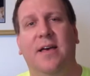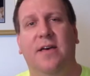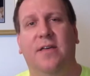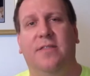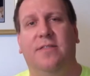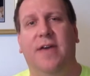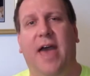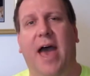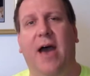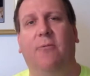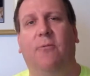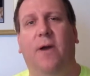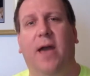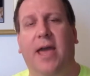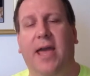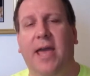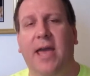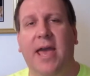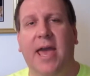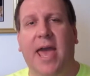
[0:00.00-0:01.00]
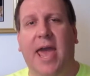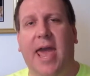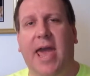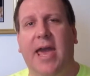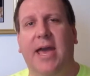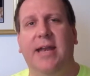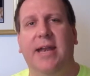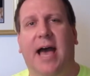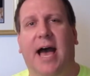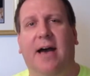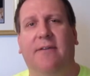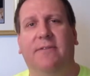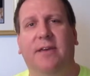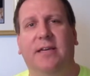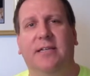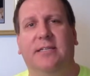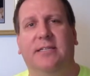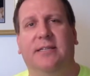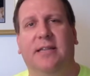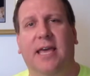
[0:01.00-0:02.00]
that way. And
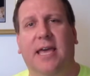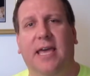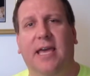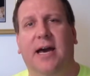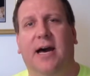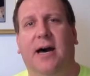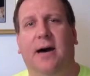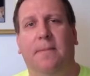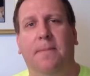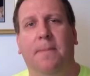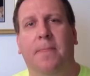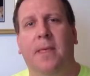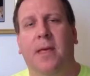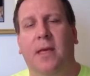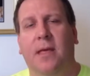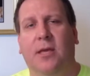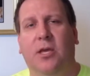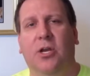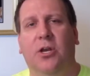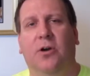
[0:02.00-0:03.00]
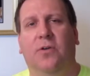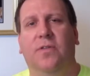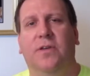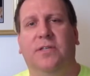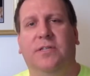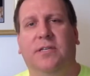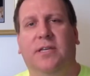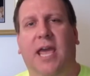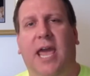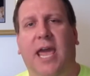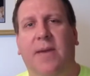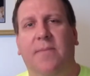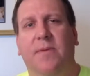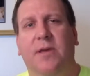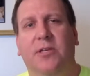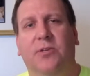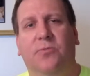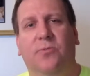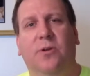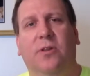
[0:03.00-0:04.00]
obviously, this game
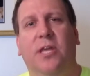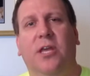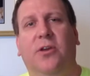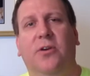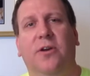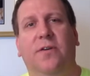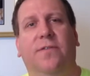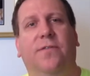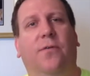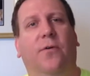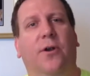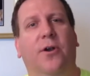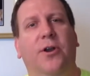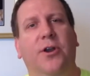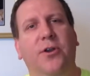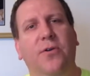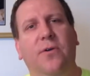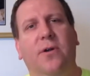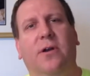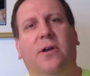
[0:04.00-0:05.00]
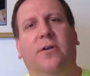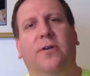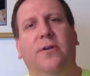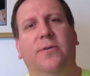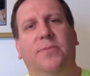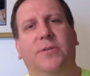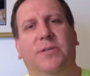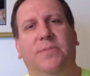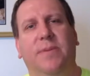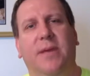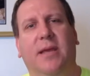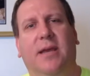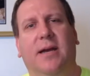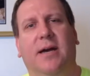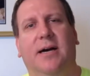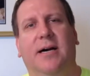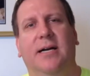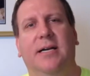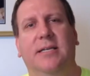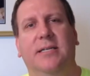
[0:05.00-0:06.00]
is really good for newer groups
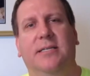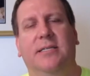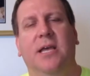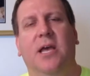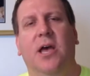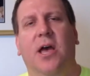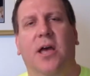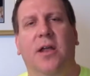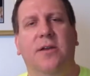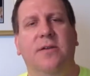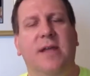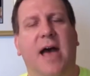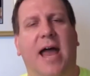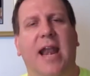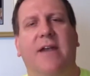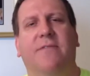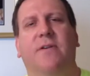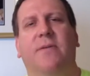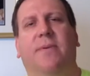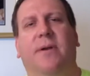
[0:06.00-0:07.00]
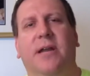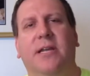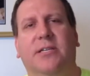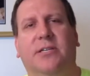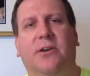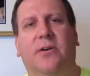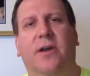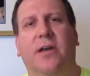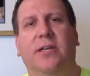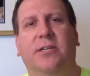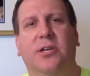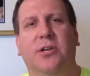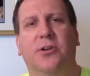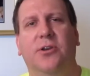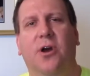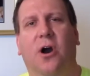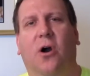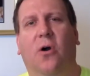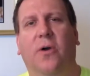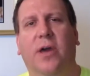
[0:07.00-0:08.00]
because not everybody's going to
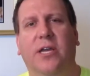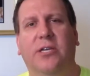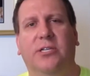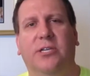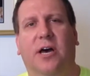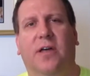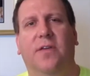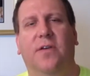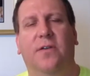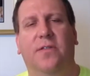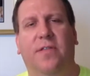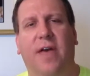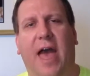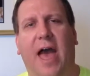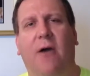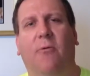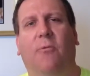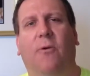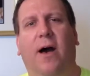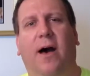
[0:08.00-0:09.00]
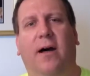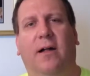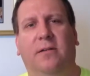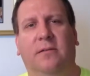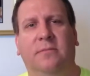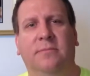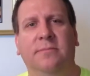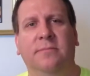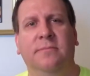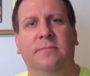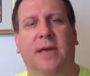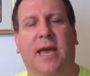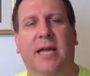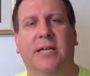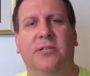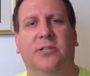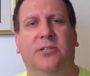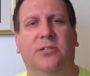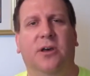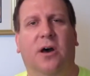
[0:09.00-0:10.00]
know each other that well.
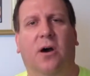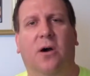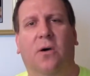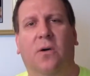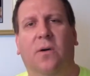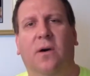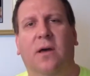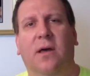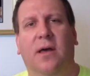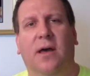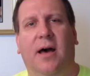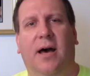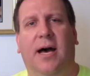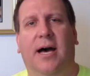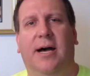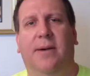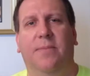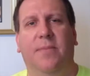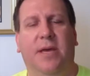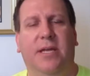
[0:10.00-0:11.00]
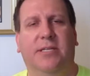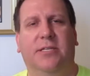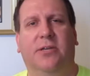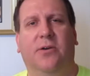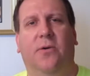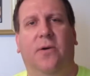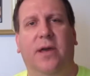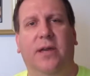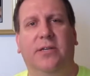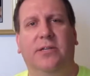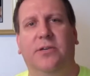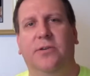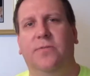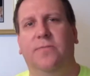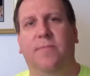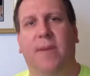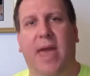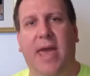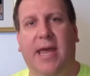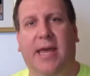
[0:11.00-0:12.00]
And so it's going to
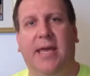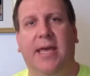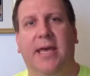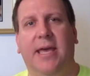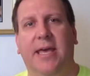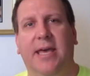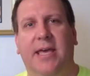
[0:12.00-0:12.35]
make